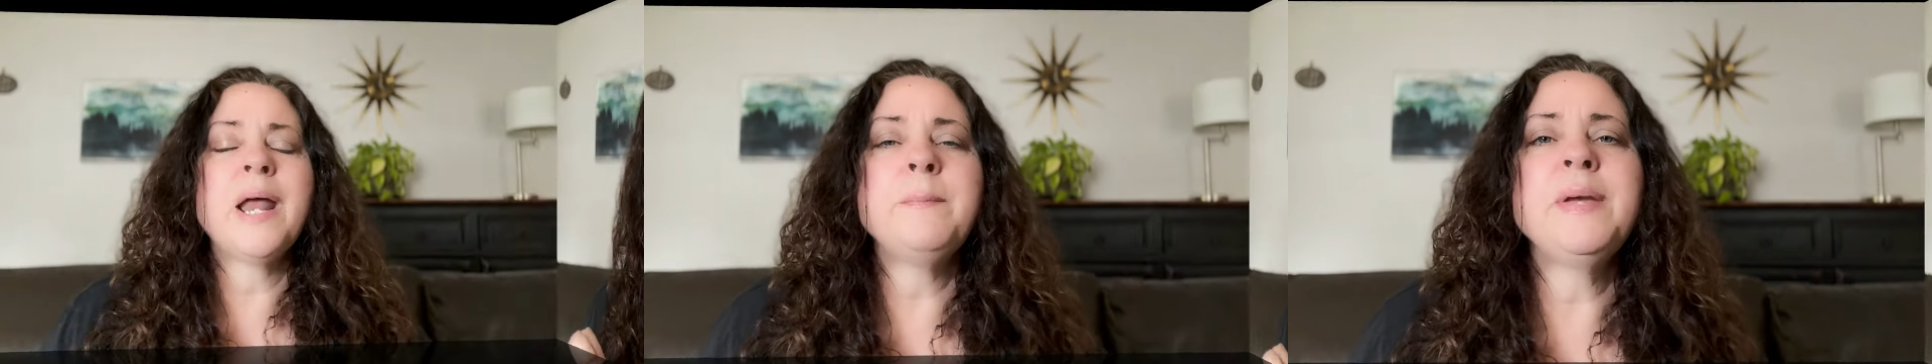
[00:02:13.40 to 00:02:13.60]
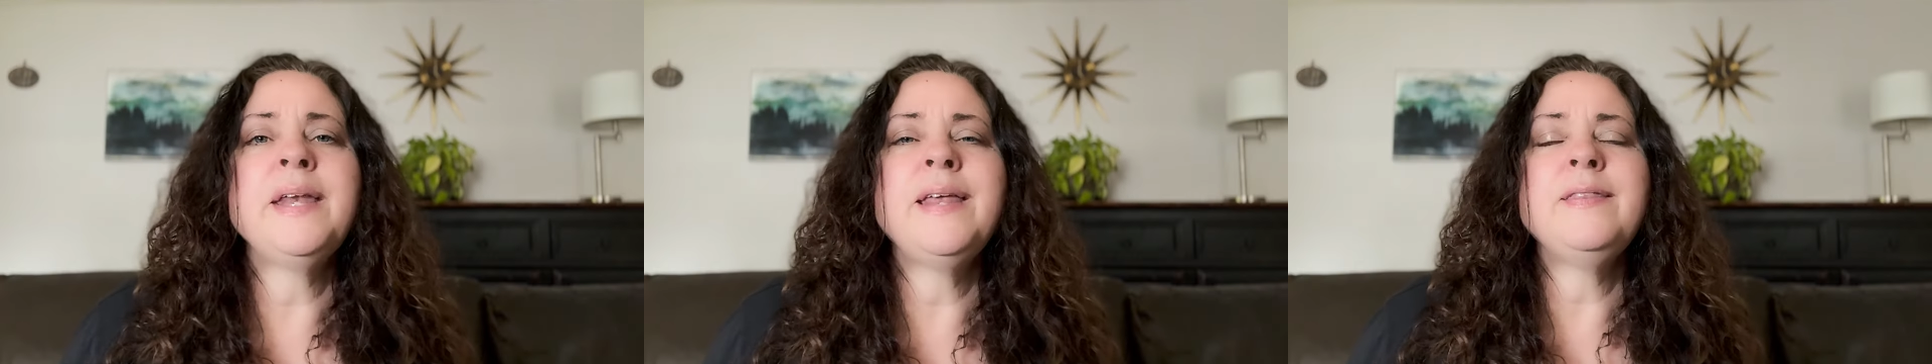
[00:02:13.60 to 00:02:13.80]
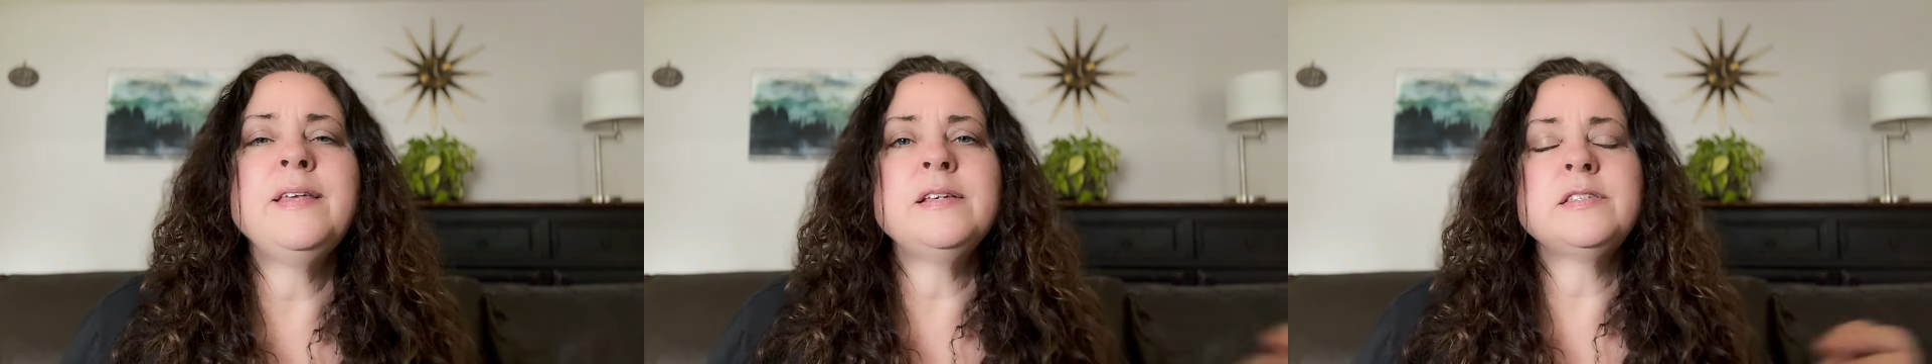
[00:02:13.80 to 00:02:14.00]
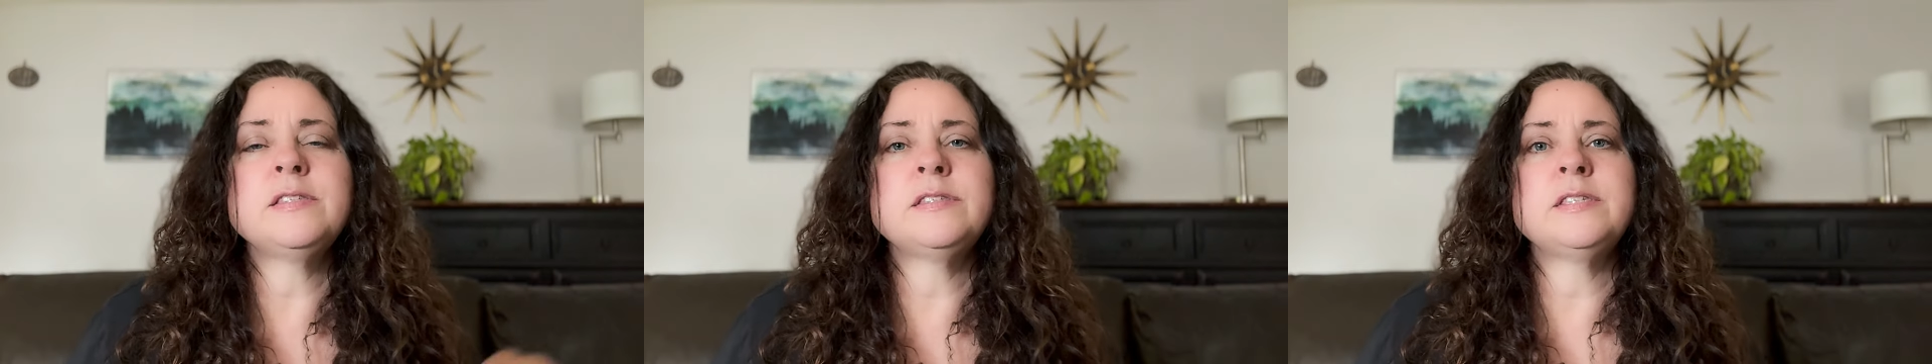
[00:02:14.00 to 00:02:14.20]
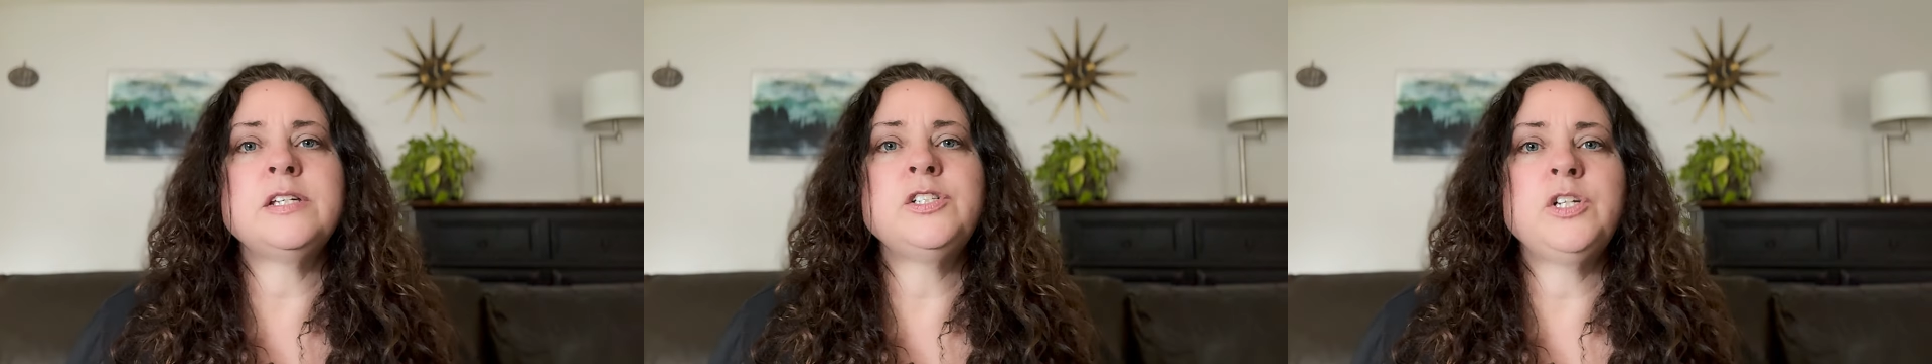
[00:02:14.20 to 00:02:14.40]
I mean, in these
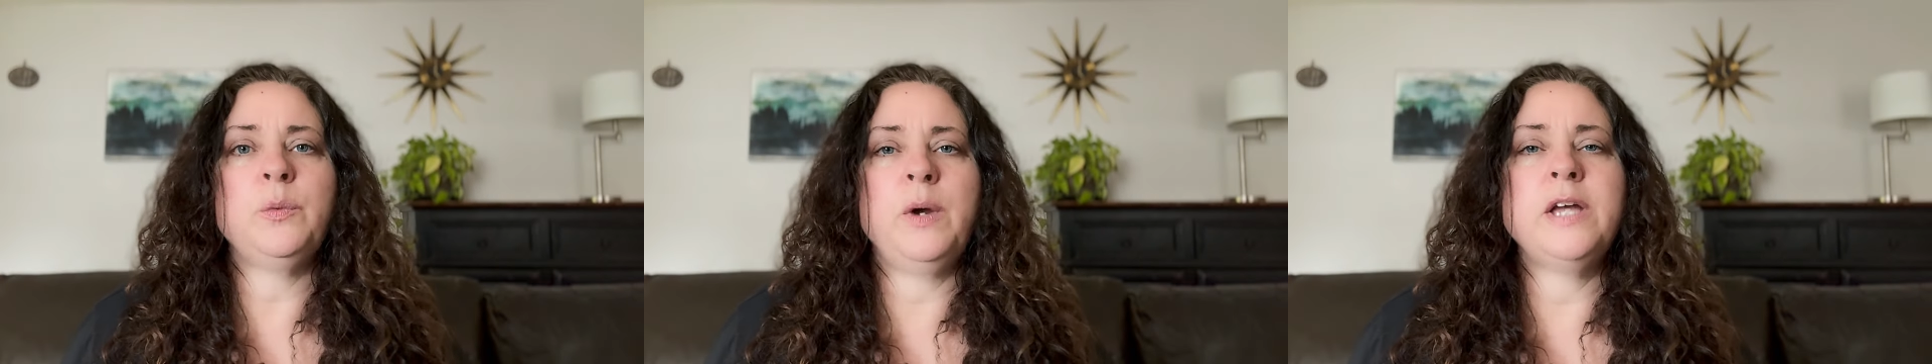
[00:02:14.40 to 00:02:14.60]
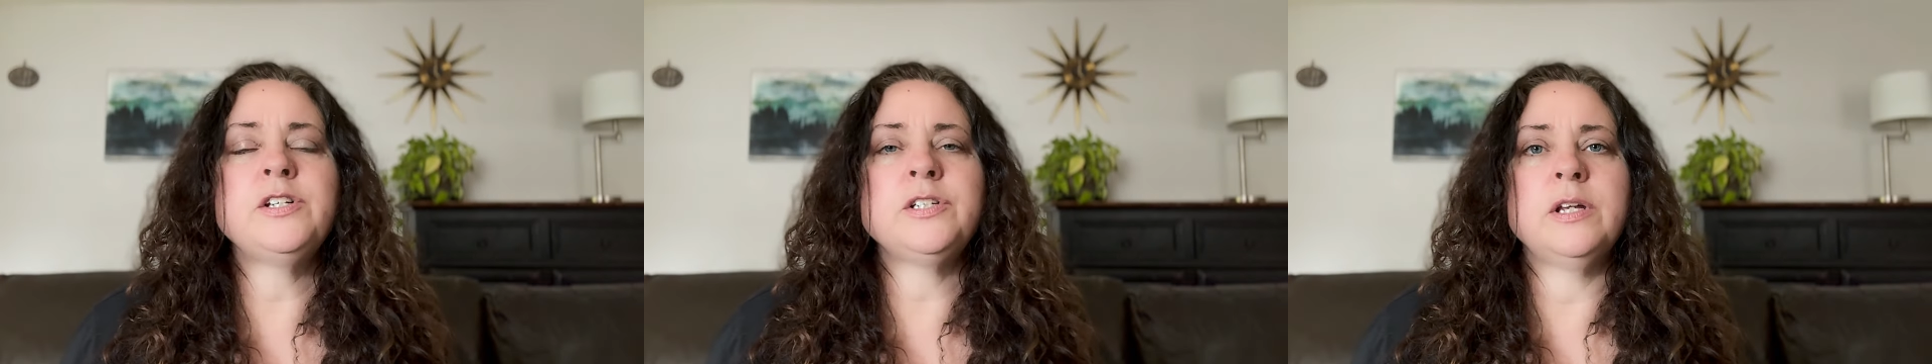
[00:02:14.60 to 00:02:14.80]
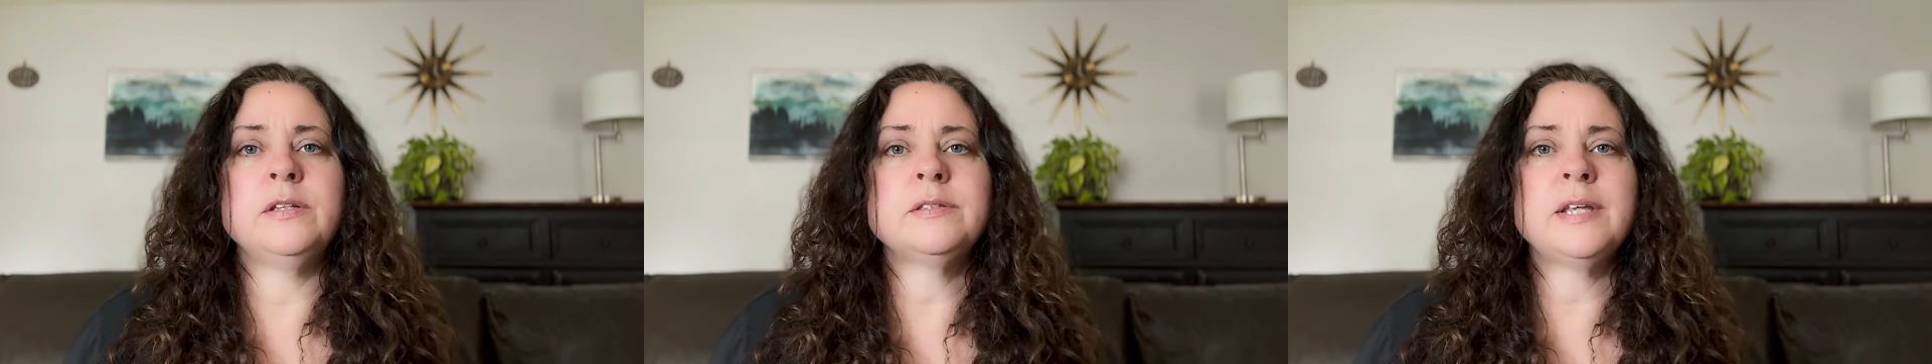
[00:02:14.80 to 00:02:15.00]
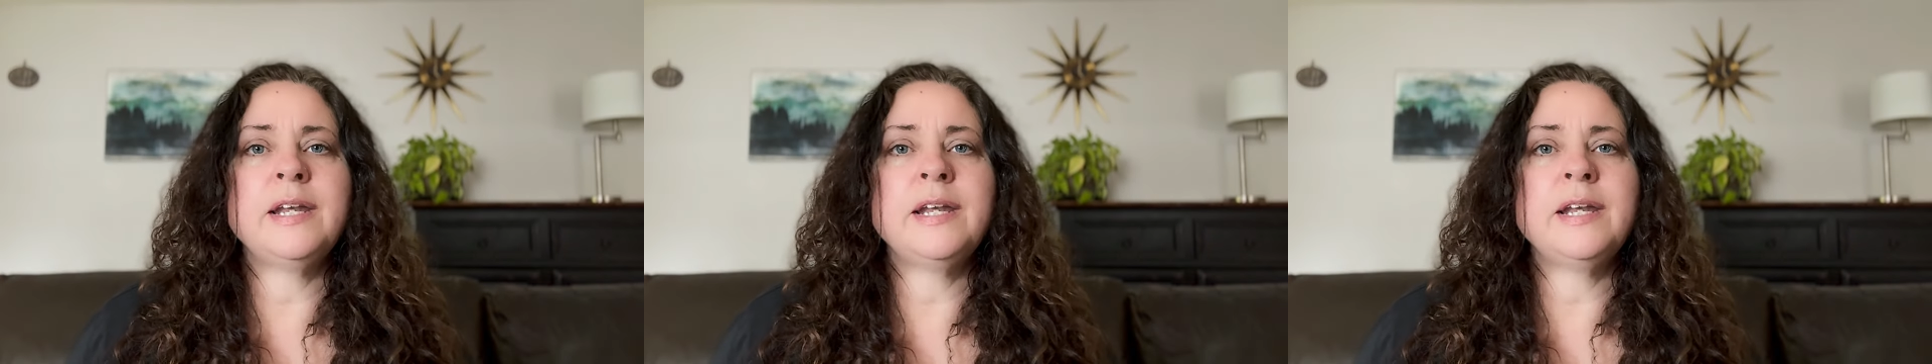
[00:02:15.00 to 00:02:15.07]
situations,